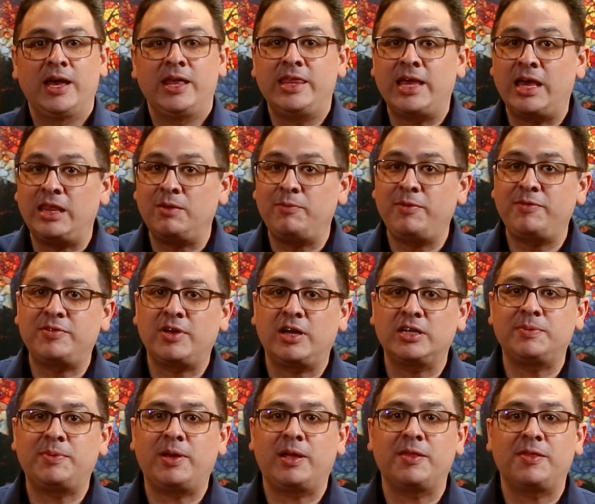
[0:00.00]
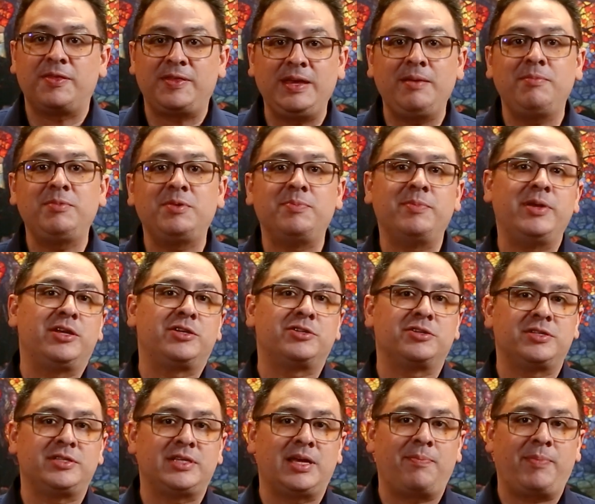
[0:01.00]
Now that we've talked about themed
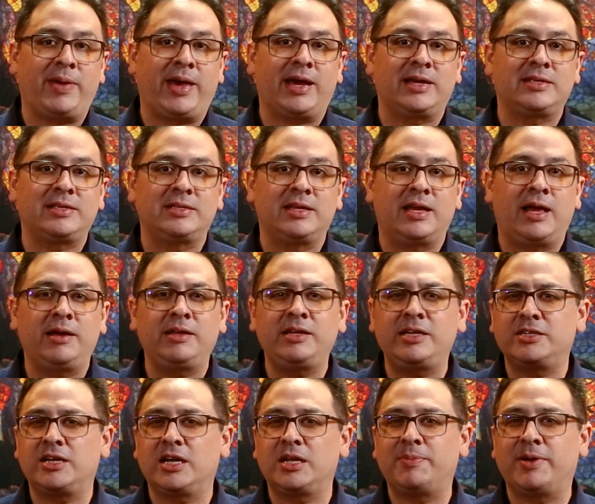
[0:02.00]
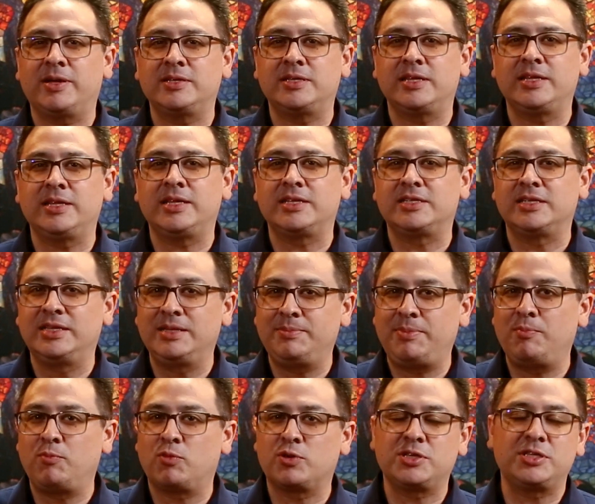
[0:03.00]
miniature set packs, I'm going to talk about something that's a little
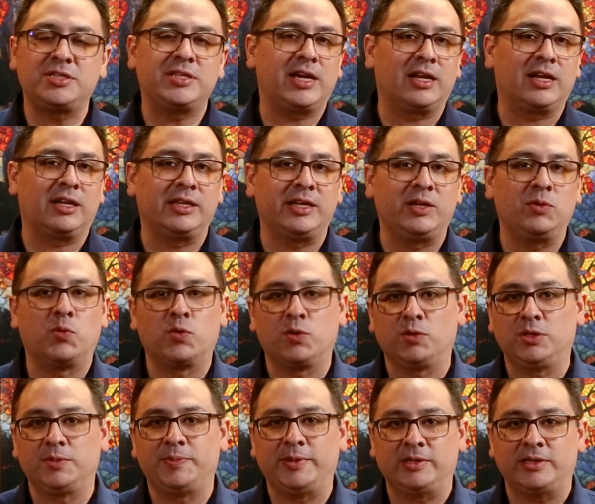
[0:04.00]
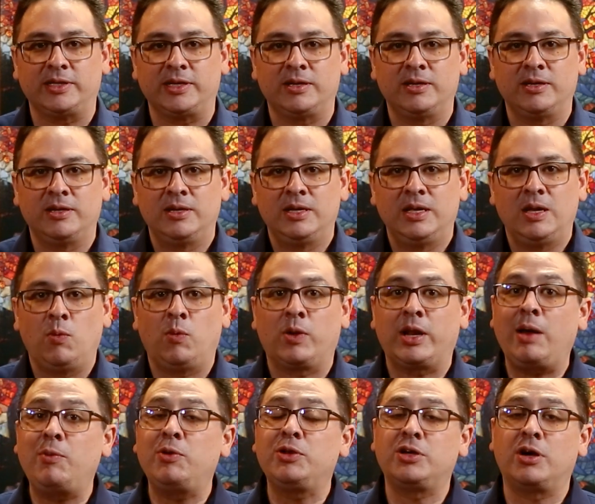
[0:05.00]
bit more subtle in world building, what
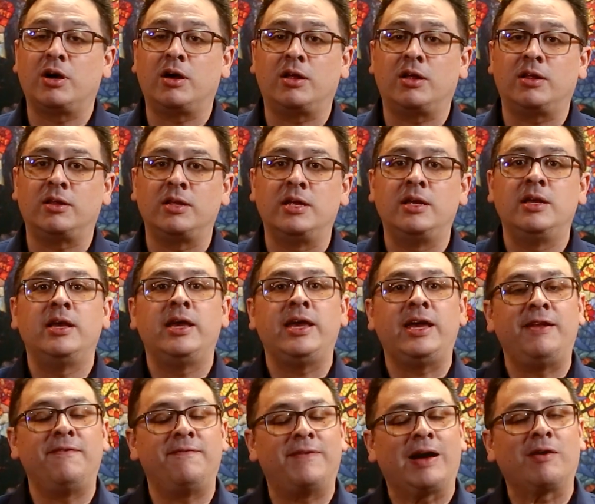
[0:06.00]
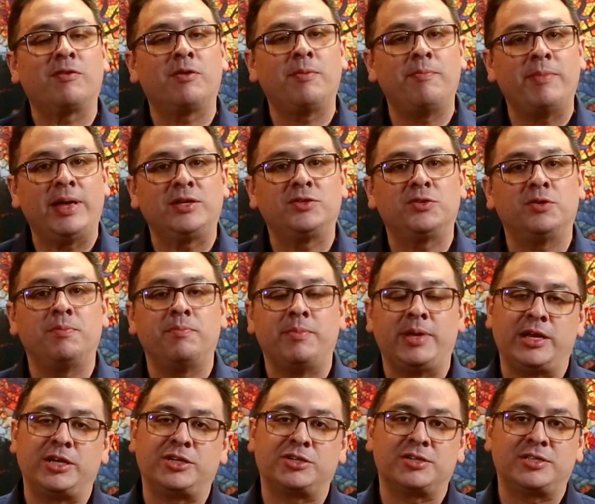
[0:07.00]
I would call environmental
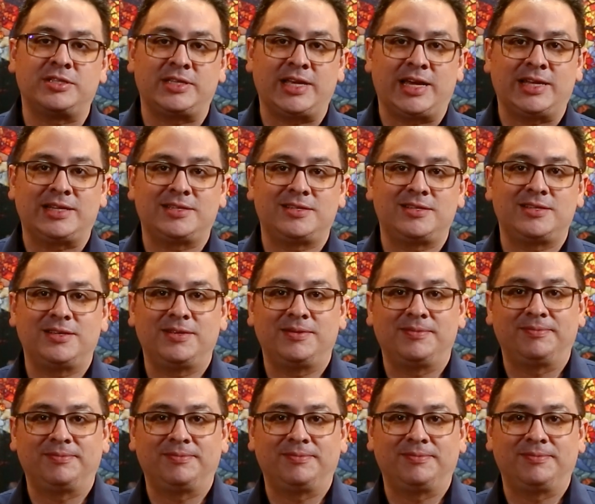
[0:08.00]
miniature sets.